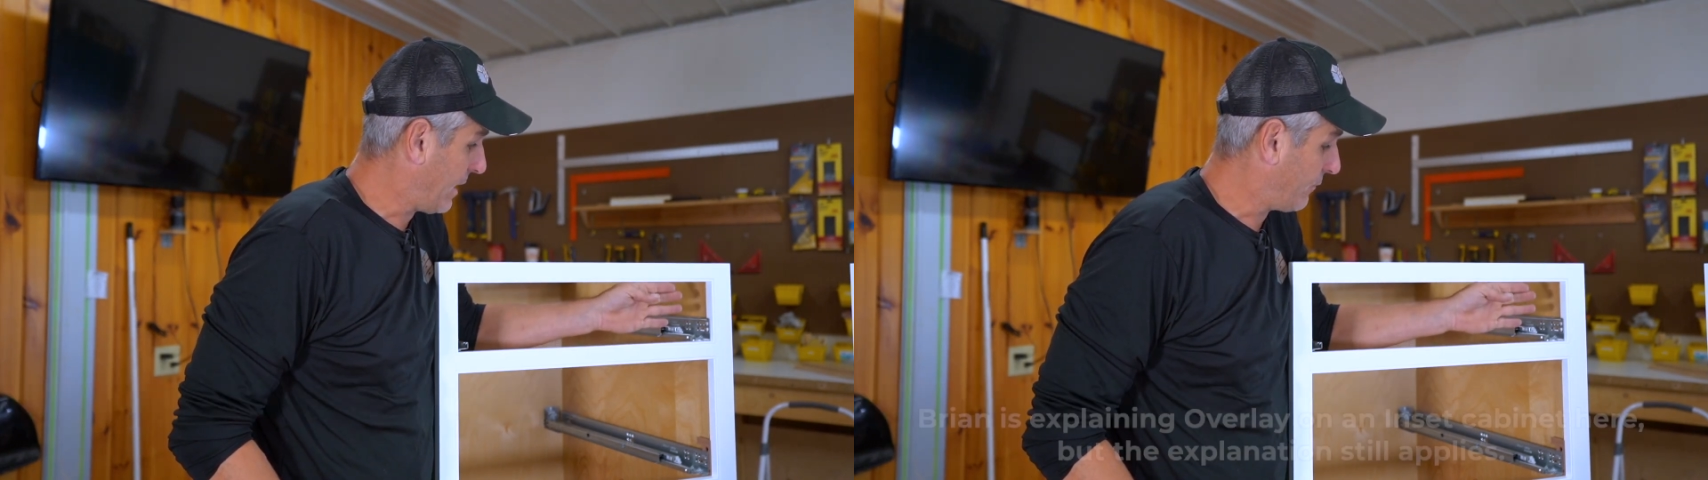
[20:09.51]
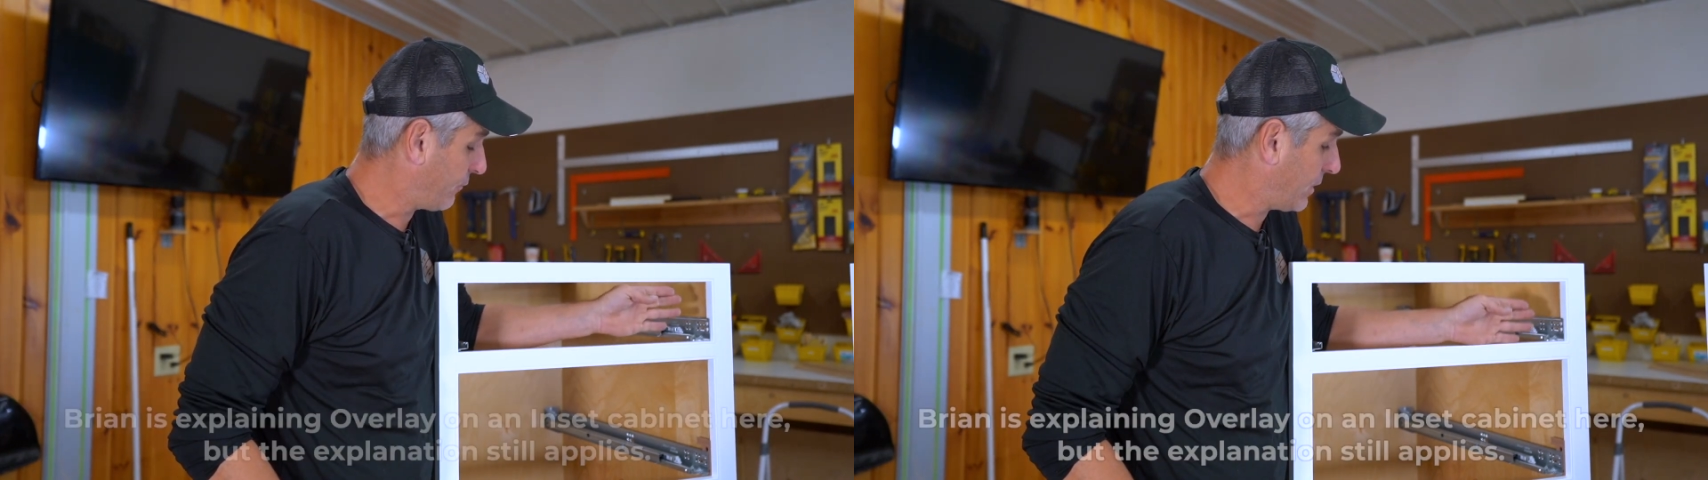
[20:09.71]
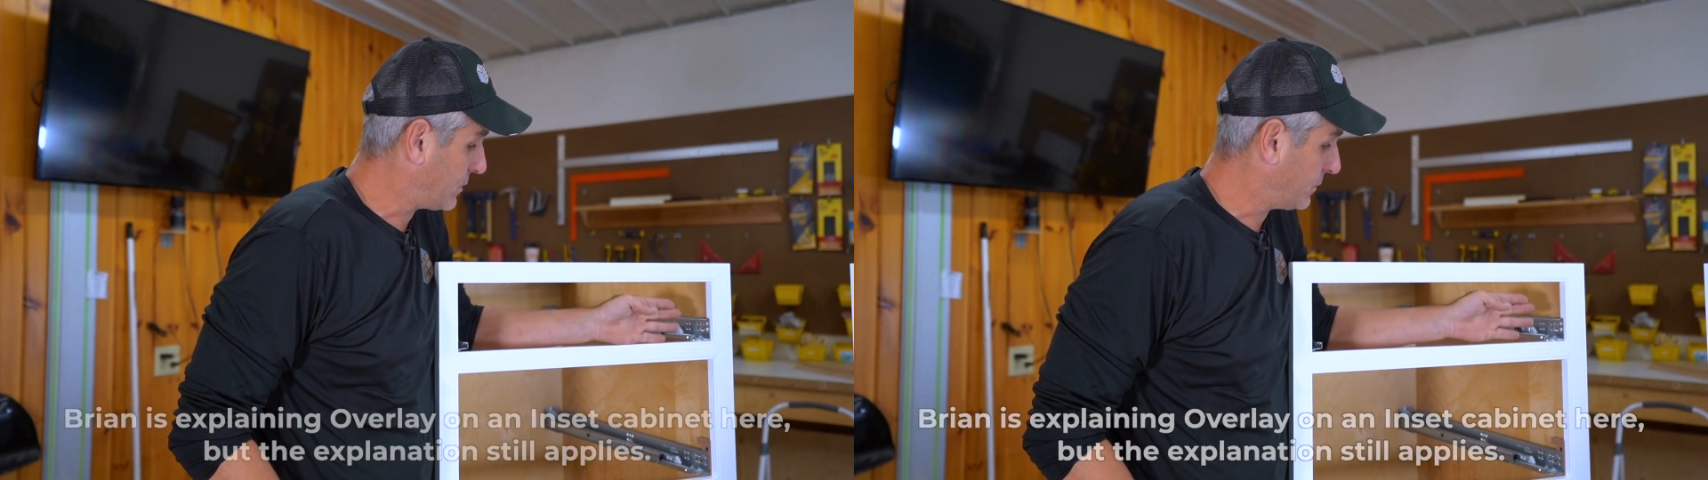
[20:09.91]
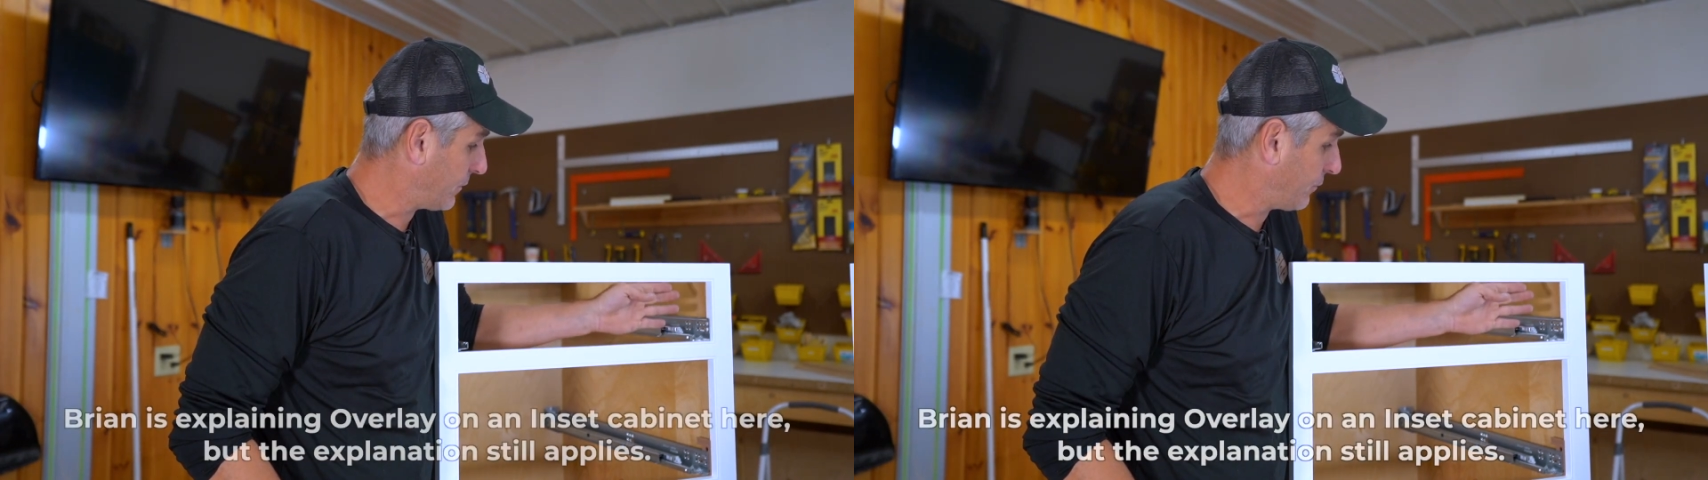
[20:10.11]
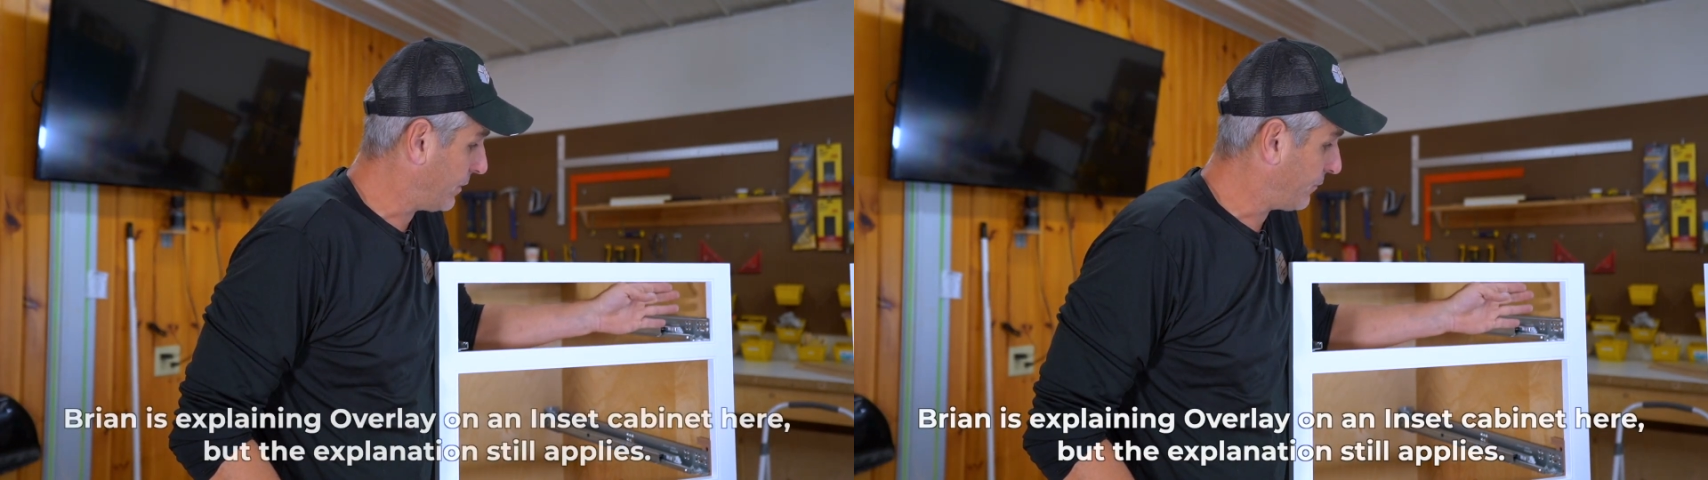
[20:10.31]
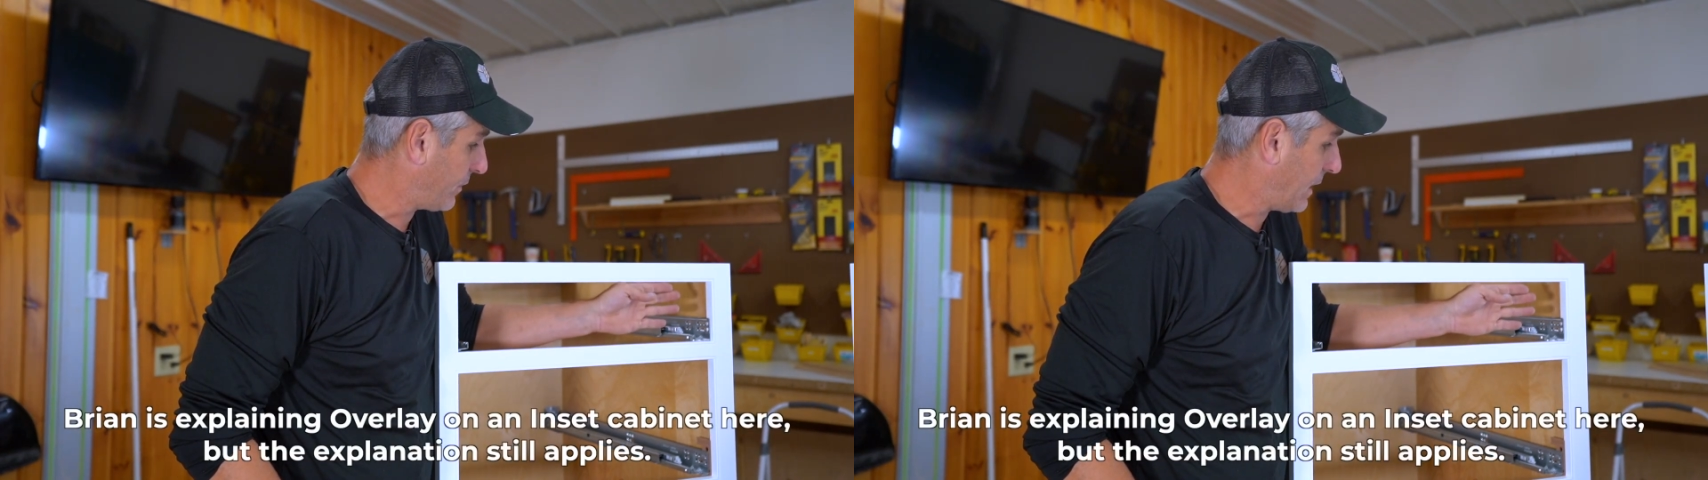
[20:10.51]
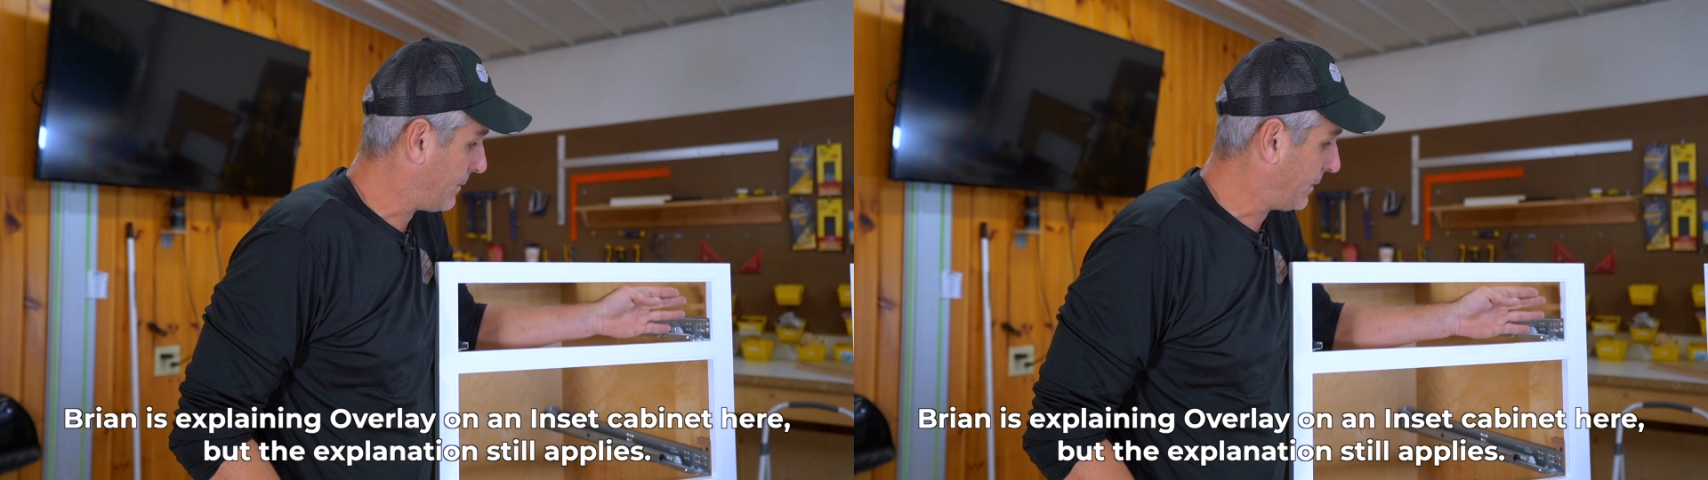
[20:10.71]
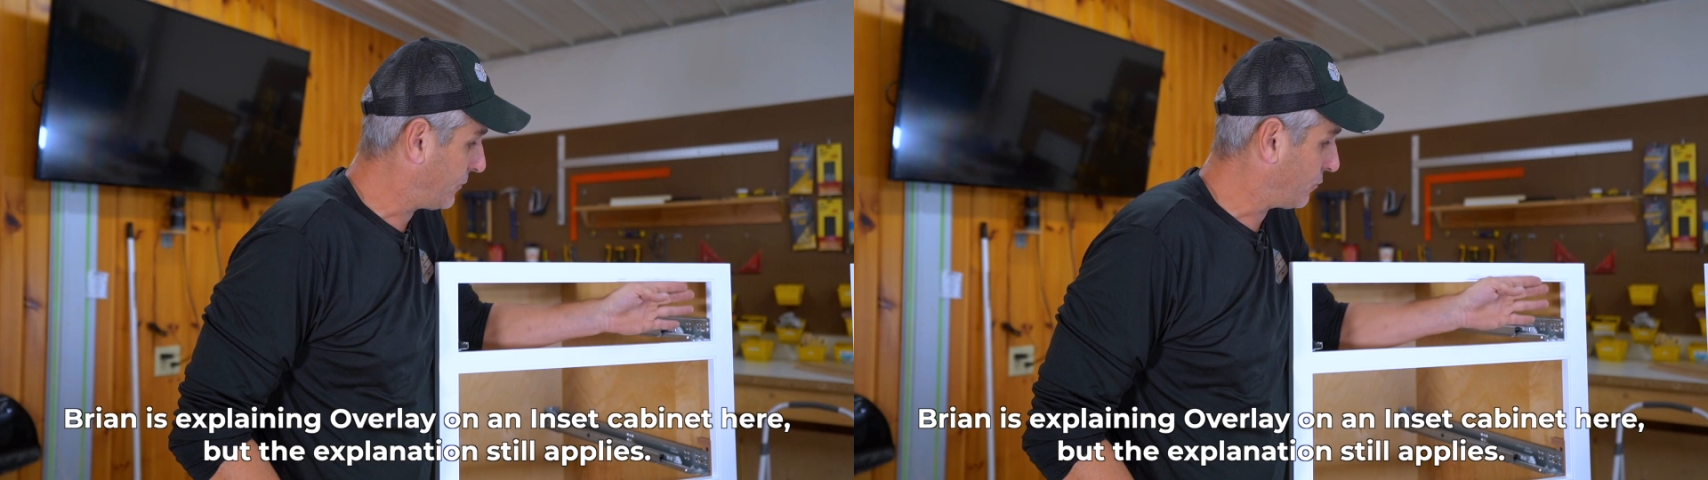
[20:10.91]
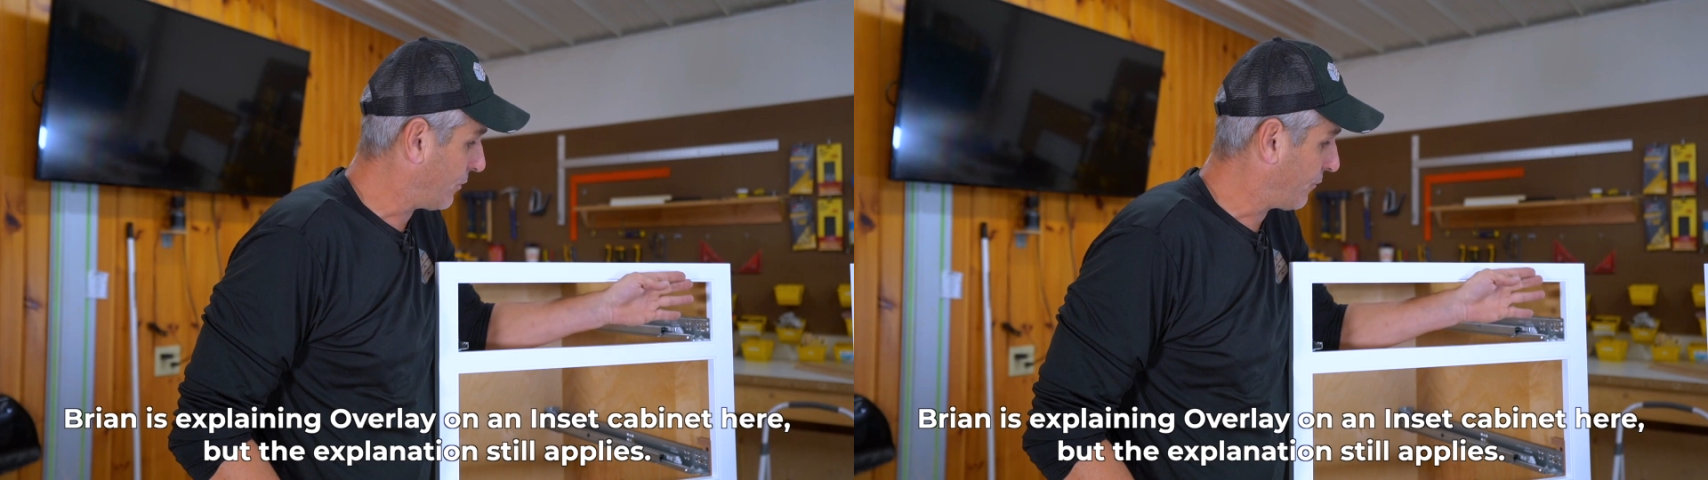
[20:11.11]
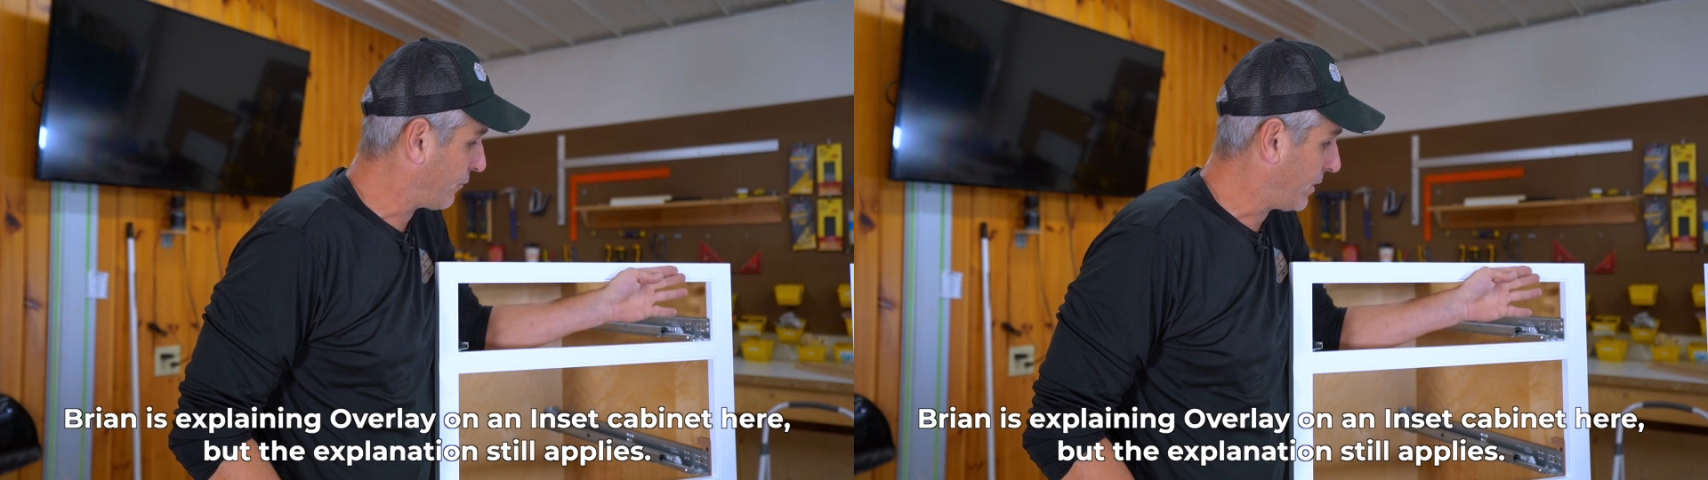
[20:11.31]
out flush with the front frame and the
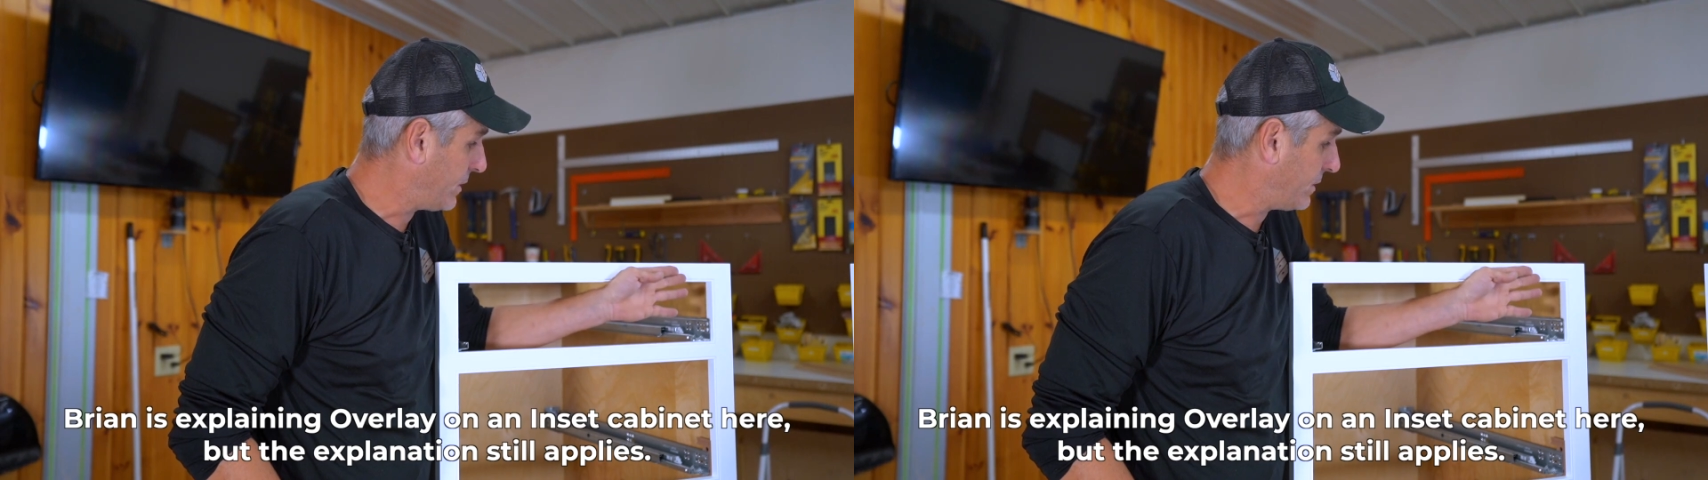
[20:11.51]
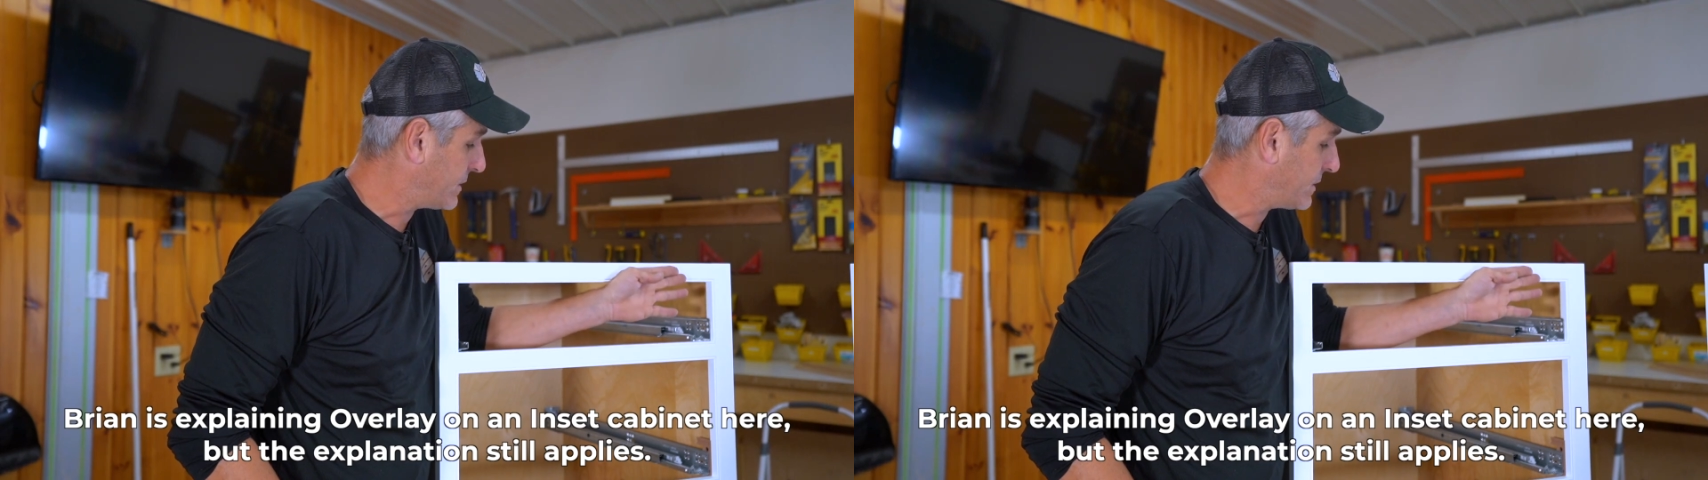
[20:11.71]
drawer front